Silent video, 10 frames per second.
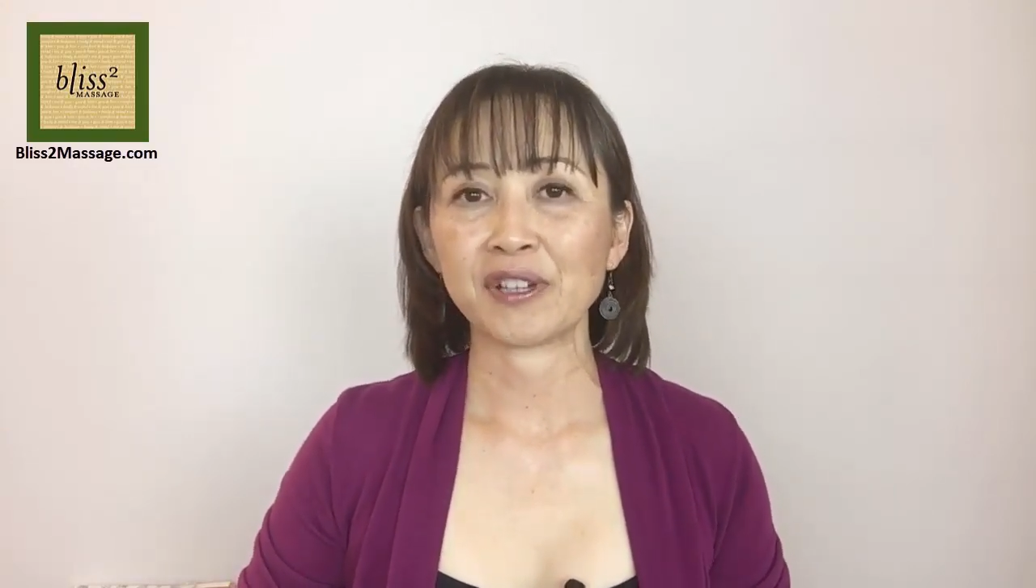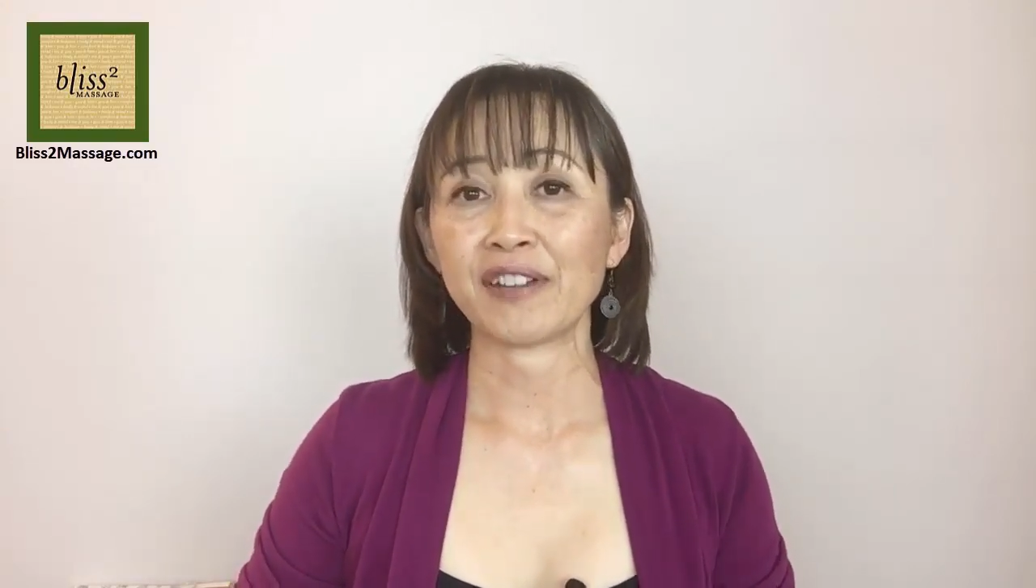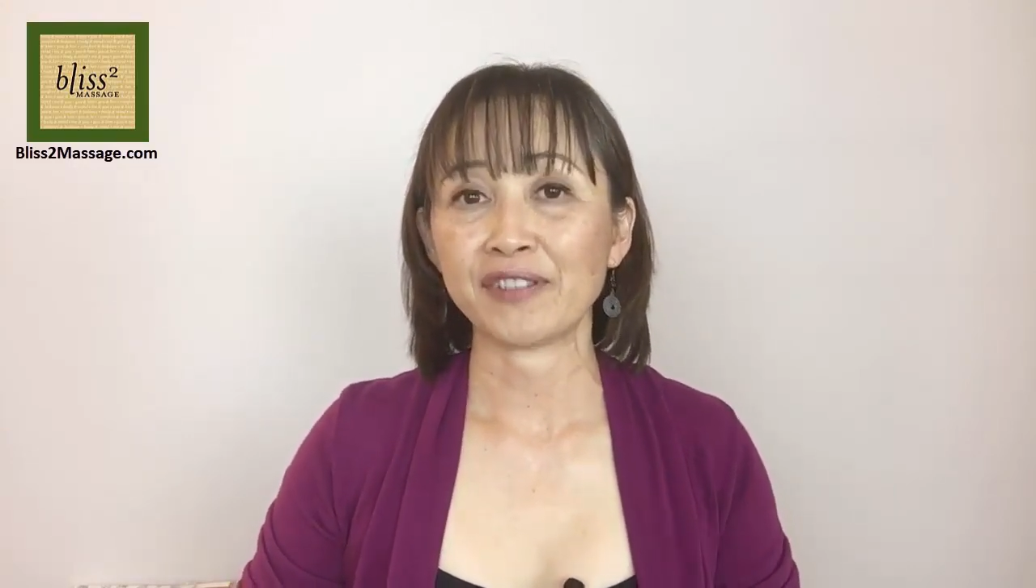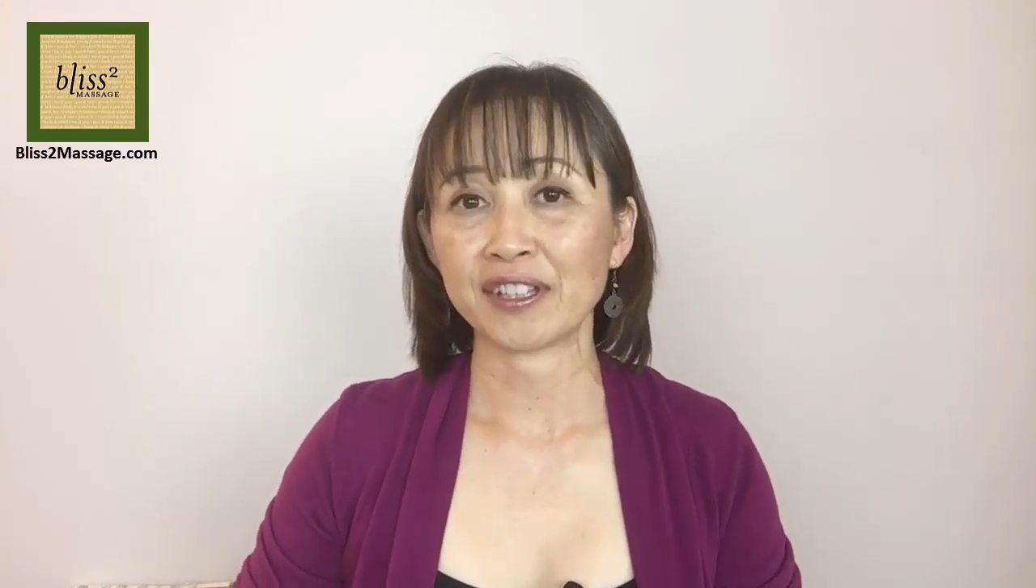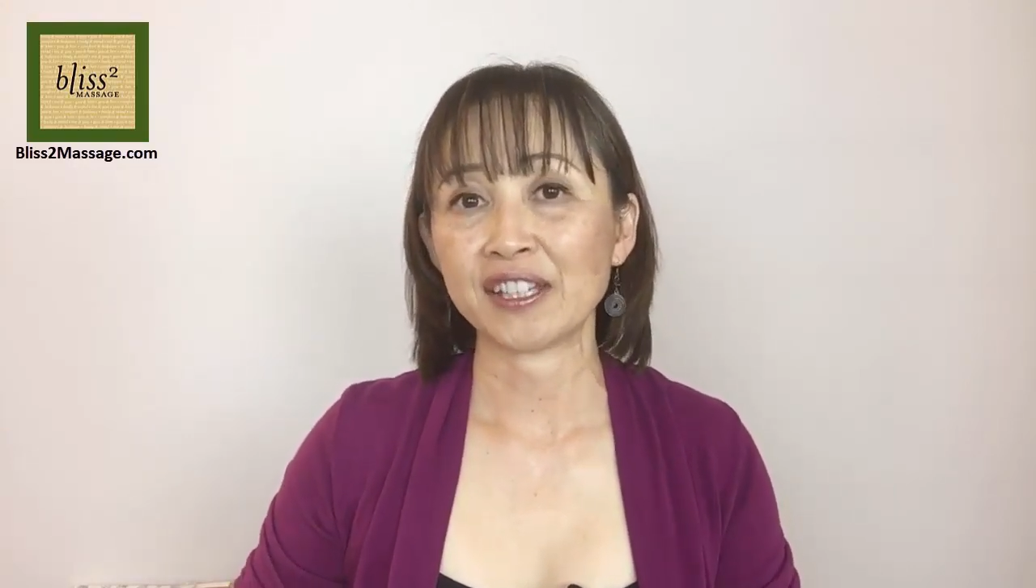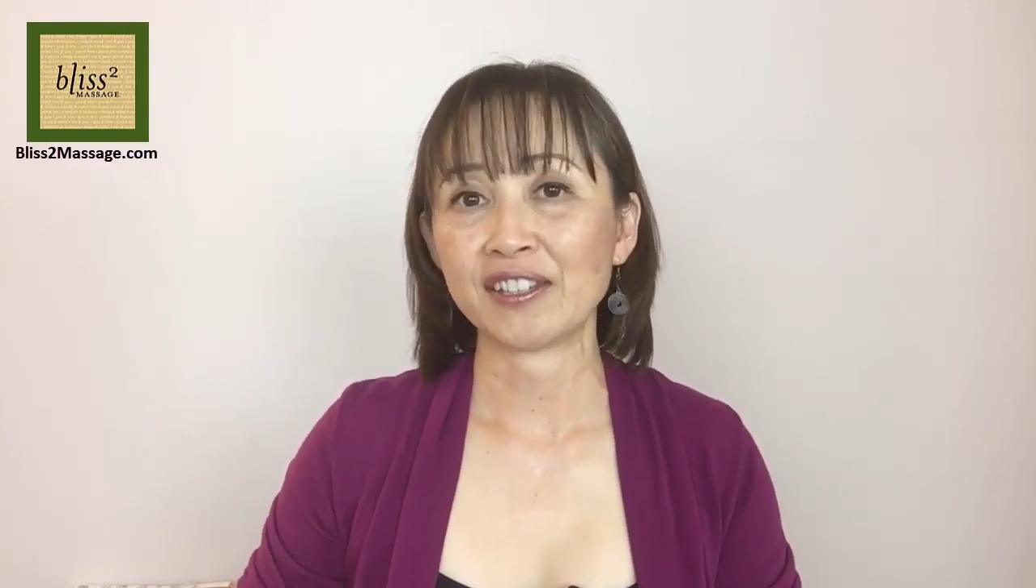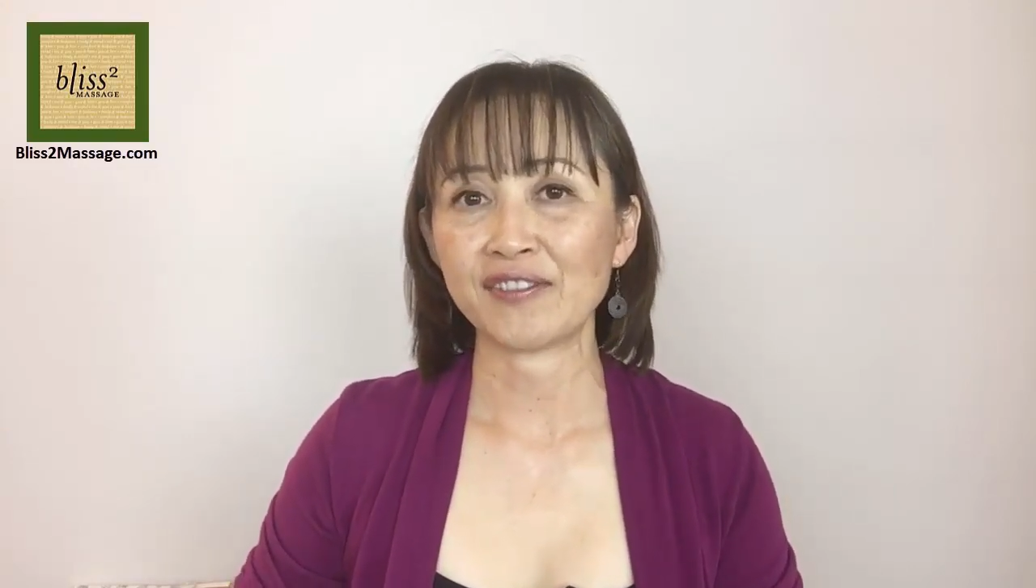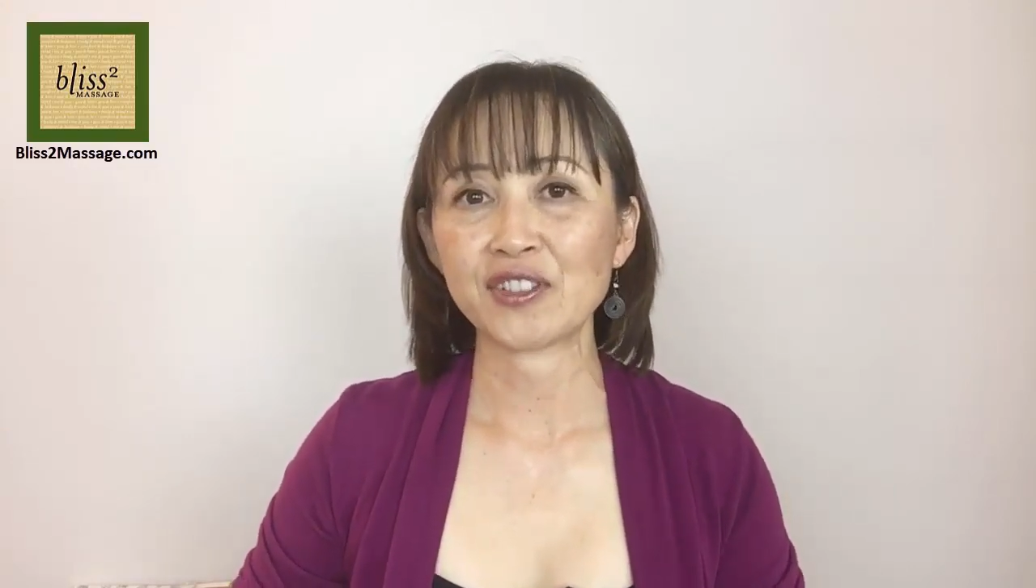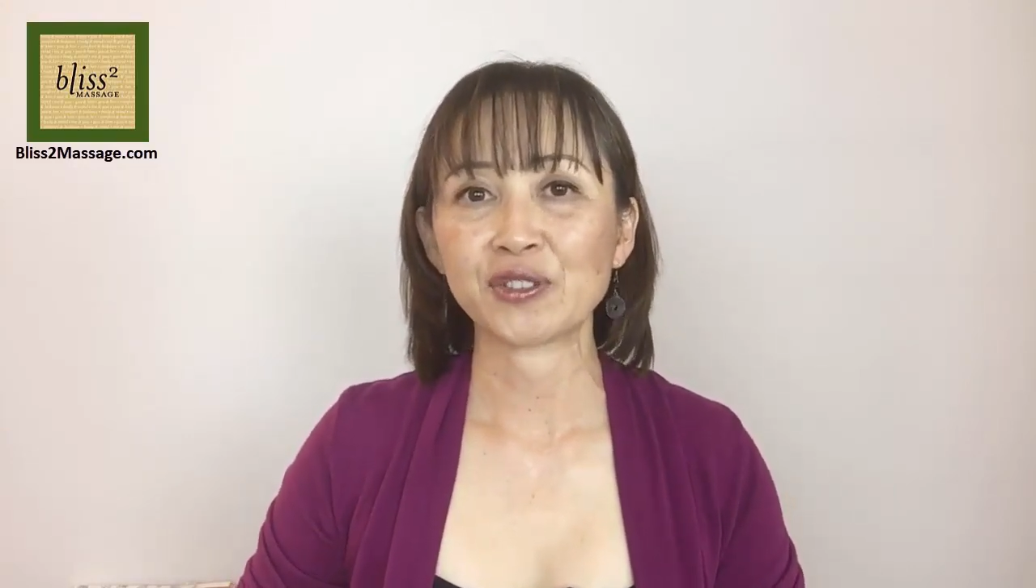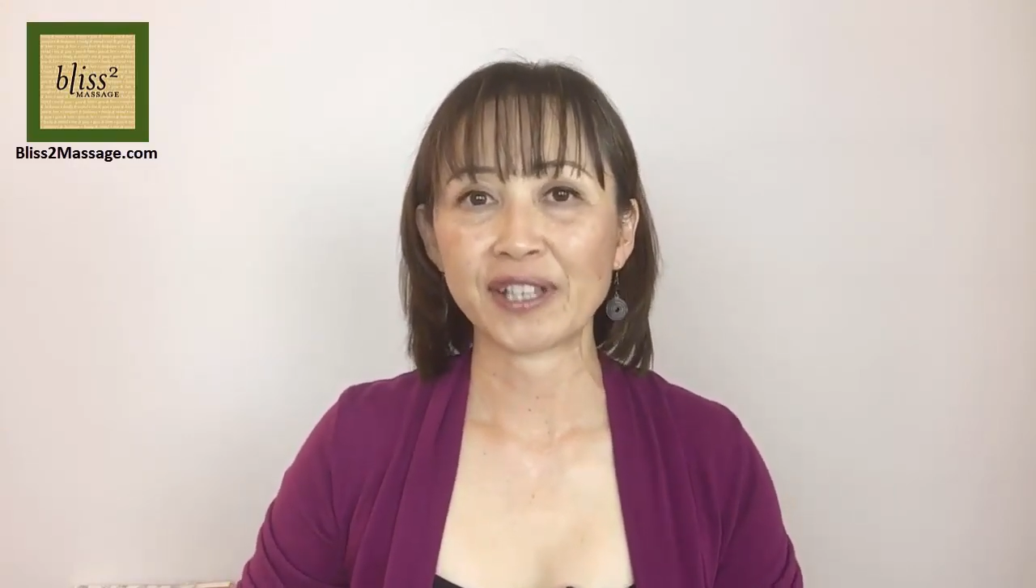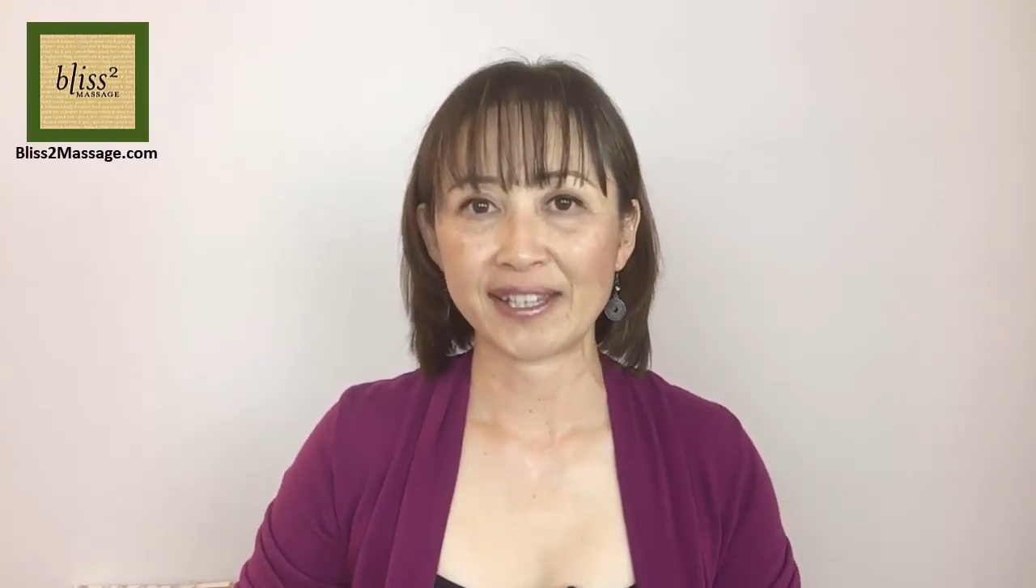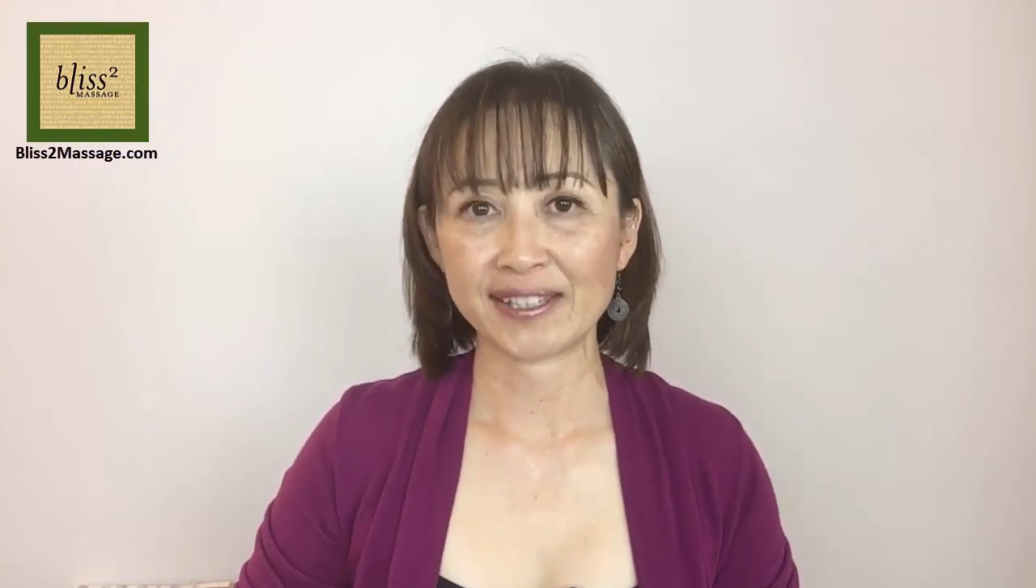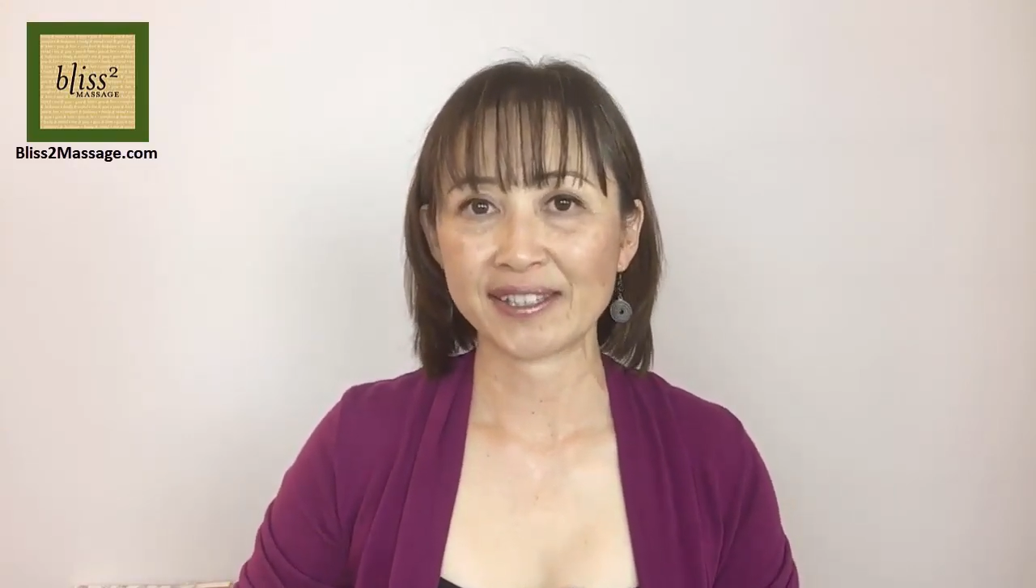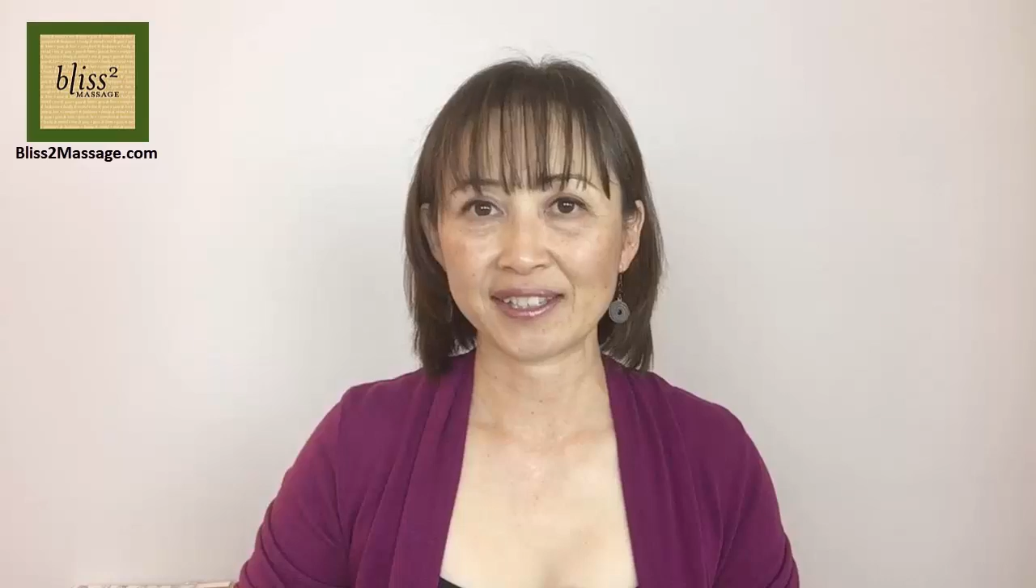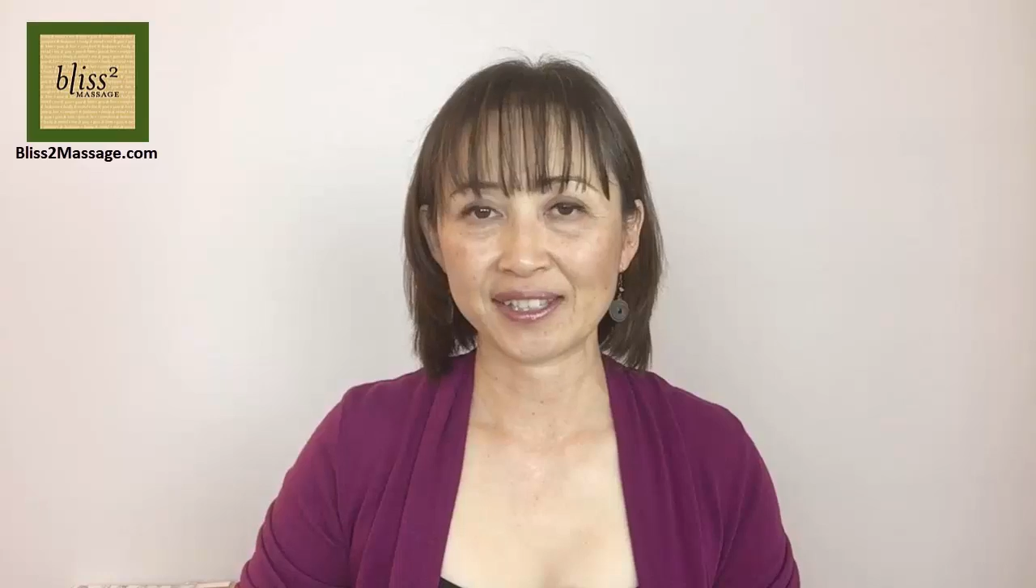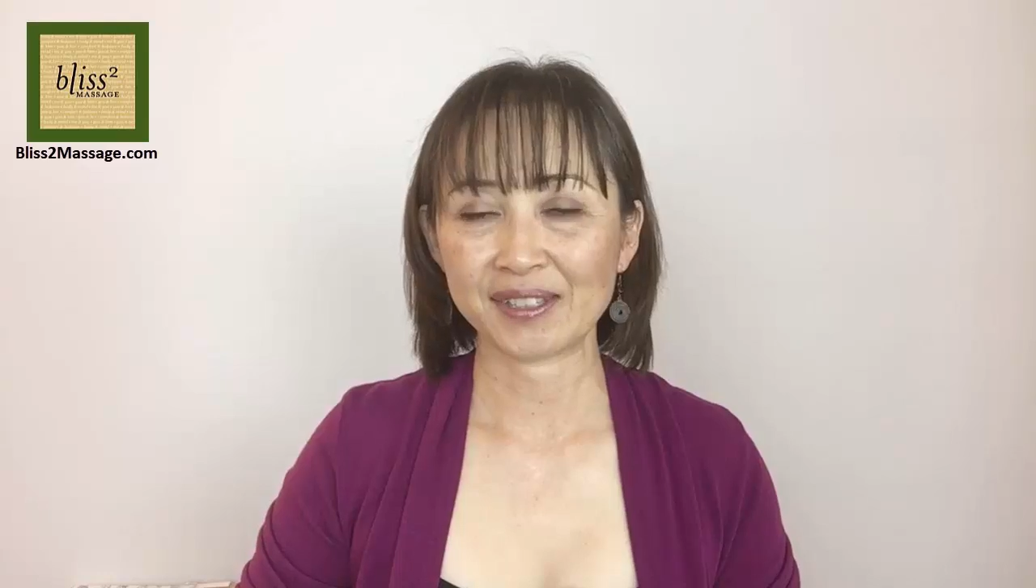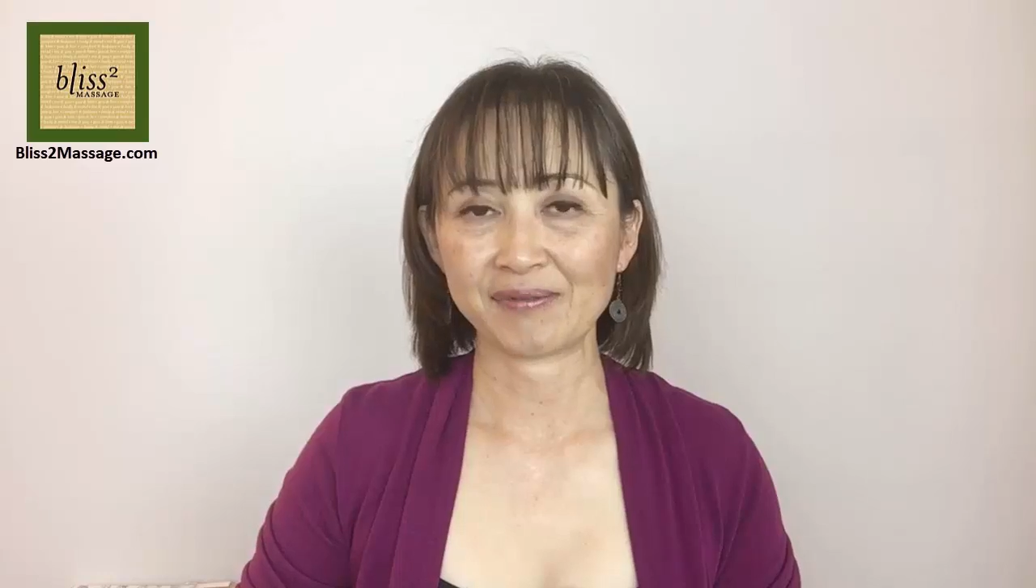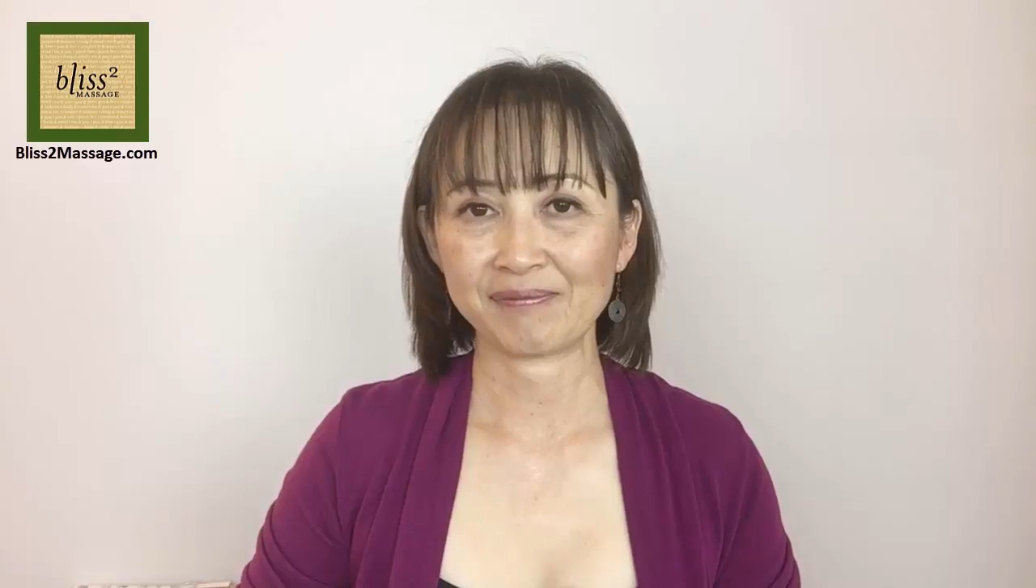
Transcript: affect individual cases.